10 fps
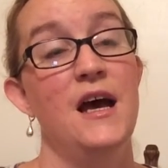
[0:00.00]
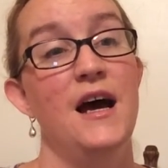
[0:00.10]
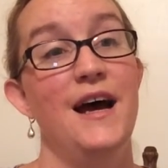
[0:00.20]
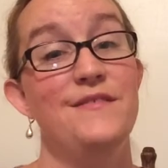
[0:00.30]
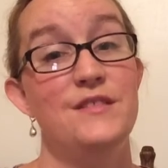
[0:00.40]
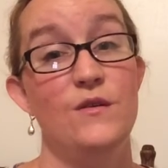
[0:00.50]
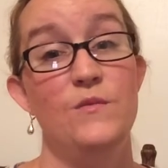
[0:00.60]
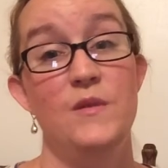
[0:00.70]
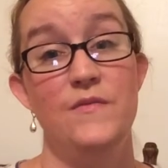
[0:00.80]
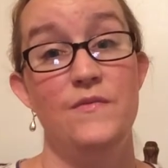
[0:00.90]
I've
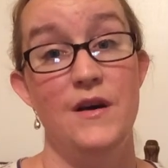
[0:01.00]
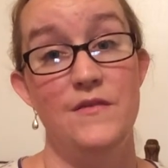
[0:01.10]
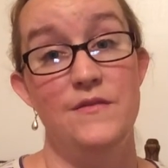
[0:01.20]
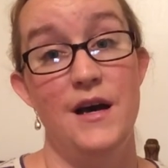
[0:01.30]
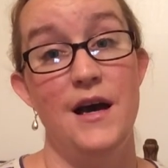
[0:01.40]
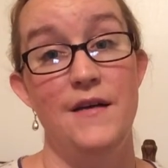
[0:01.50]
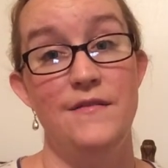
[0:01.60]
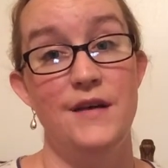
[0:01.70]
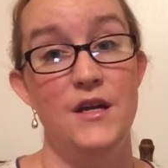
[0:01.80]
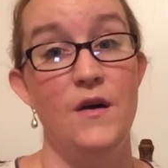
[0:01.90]
sewed before.
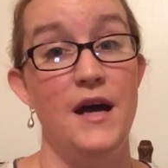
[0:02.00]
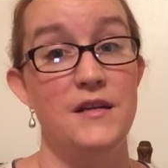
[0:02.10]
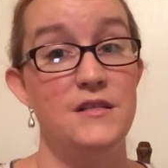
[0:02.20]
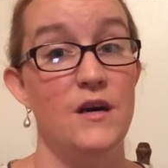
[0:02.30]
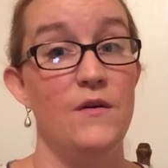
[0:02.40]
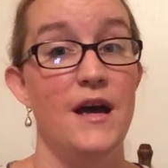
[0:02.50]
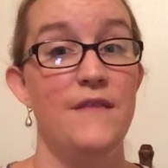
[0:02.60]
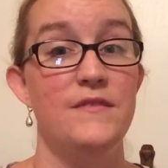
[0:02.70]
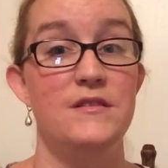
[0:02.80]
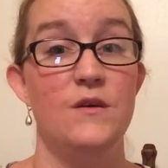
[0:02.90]
I know how to sew. I
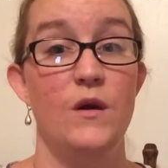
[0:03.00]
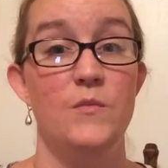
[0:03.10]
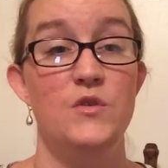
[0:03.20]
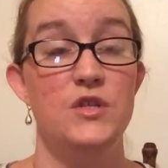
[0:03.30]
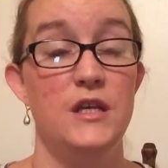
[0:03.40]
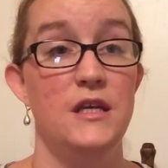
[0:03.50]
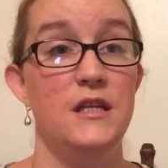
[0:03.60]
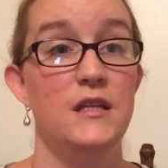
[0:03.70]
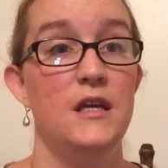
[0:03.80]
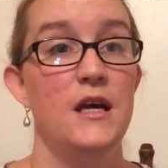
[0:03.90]
have a sewing
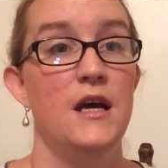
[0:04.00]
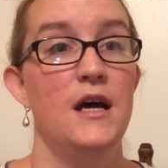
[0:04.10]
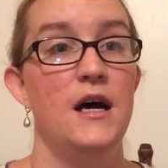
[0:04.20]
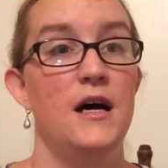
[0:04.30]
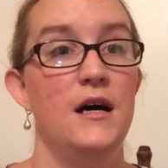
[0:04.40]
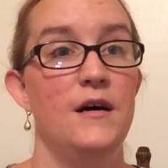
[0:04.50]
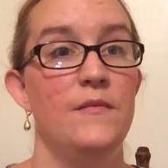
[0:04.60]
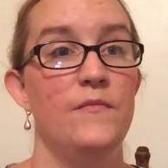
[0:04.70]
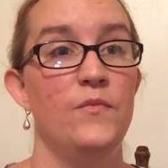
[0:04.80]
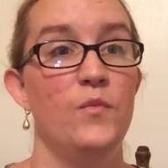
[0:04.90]
machine.
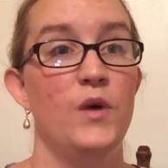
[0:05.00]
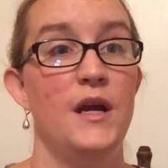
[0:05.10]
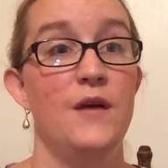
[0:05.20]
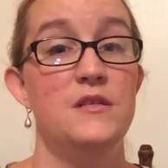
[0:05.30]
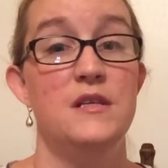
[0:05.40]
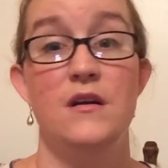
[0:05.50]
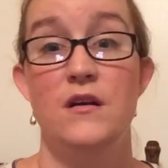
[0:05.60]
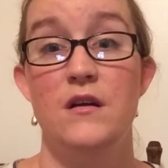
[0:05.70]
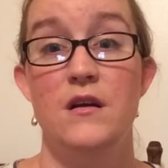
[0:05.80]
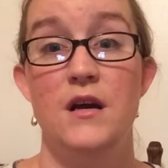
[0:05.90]
When I was
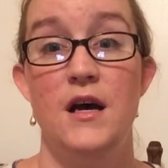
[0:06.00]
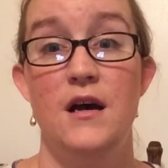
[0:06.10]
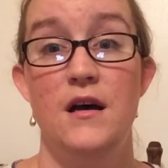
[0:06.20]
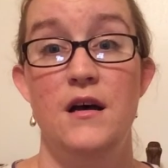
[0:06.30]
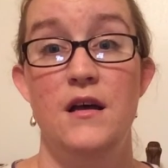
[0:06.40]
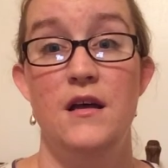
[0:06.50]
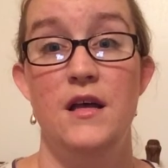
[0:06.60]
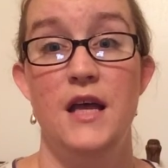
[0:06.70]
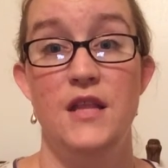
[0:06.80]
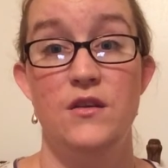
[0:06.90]
younger,
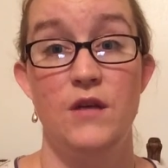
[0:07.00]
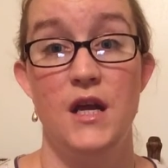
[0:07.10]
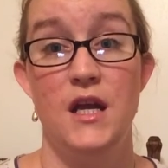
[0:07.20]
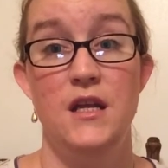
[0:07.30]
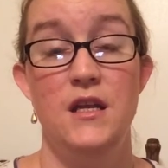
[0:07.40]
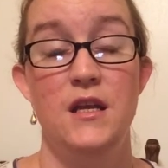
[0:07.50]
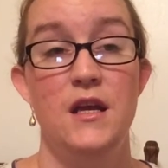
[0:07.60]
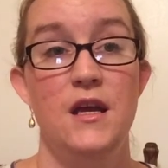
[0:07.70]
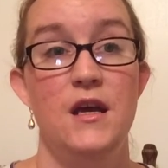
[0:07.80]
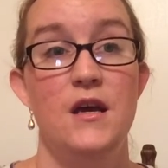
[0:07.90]
8th grade,
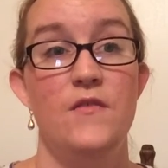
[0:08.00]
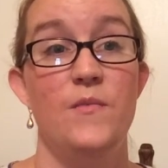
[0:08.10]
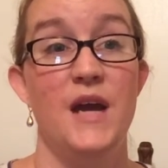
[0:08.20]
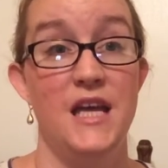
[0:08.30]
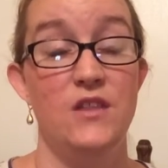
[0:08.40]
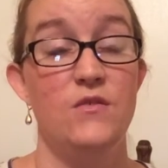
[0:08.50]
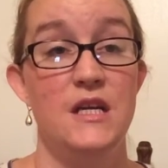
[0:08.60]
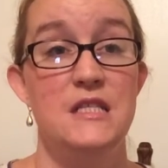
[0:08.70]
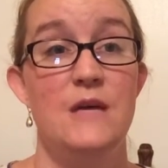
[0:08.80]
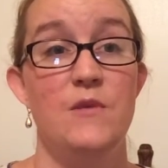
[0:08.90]
for my 8th
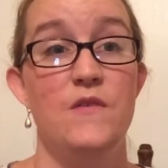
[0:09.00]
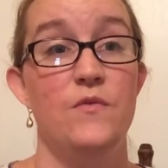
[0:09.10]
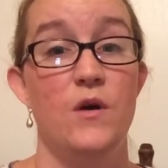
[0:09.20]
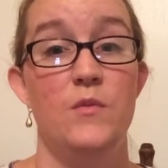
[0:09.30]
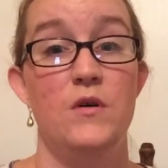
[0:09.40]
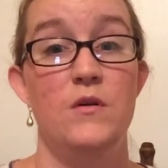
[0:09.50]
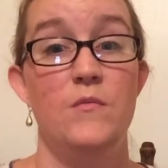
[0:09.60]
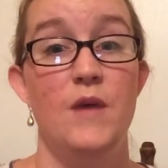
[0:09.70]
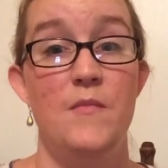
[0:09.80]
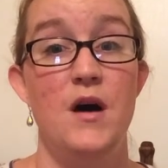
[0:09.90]
grade semi-formal,
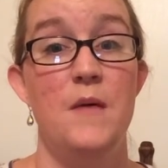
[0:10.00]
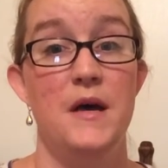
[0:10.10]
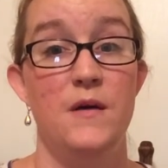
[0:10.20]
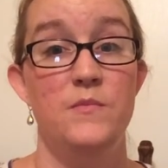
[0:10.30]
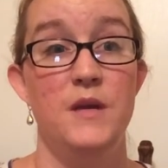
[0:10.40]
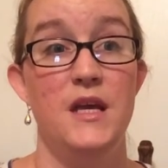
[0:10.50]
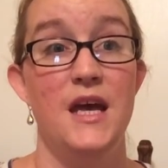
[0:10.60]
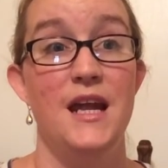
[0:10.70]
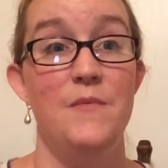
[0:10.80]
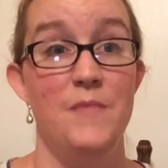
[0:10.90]
my mom helped me
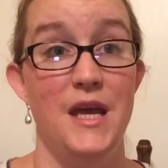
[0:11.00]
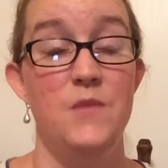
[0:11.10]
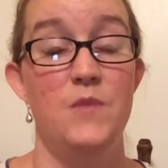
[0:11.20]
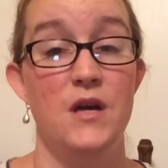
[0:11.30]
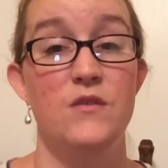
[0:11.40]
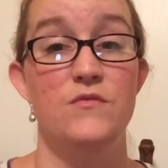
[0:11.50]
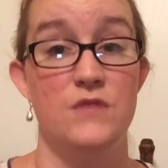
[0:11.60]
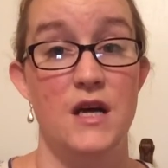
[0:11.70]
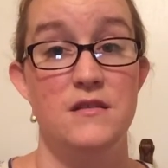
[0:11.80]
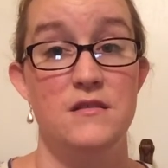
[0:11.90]
and I made my own
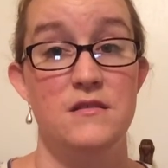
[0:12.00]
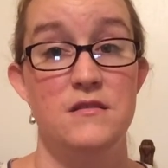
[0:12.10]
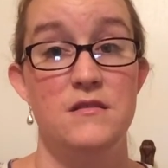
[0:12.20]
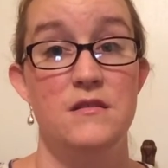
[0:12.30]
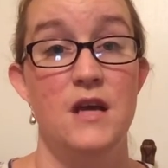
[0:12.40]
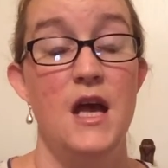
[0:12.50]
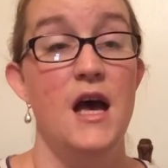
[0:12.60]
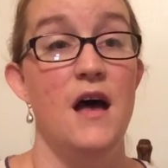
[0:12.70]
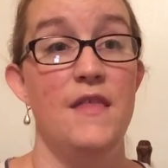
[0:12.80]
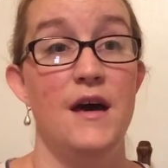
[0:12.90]
dress.
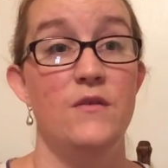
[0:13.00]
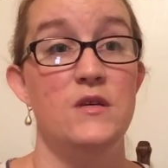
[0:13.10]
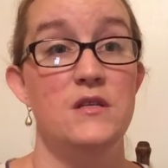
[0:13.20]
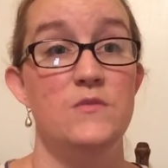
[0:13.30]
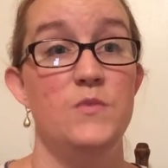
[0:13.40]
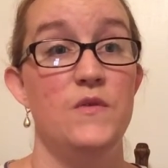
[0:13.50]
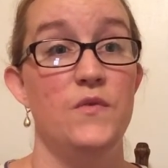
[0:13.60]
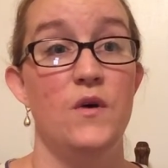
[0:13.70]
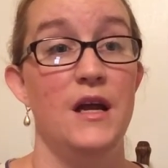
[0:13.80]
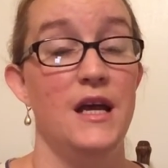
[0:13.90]
And that was
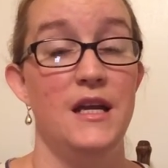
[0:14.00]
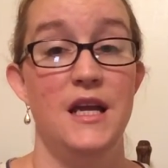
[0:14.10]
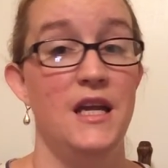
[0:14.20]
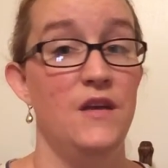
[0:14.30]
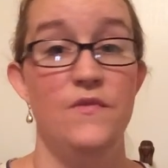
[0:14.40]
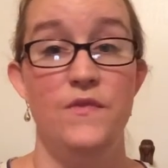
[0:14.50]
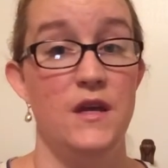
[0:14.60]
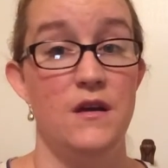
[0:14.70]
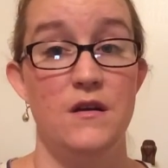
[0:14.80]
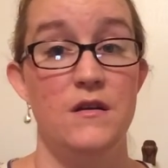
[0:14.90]
before I had any
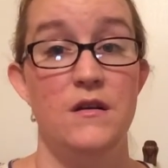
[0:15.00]
fear